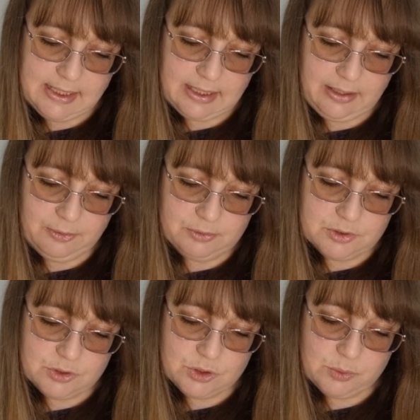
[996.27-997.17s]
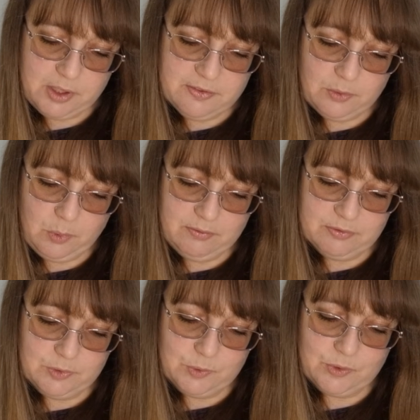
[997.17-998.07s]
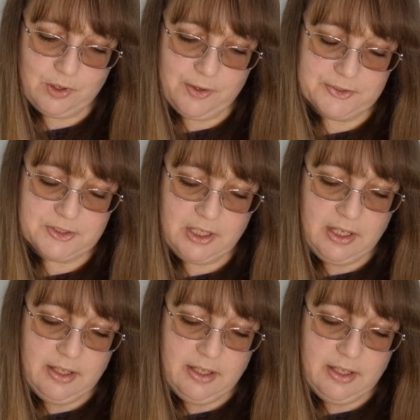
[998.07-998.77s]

count, 2/1 full cross.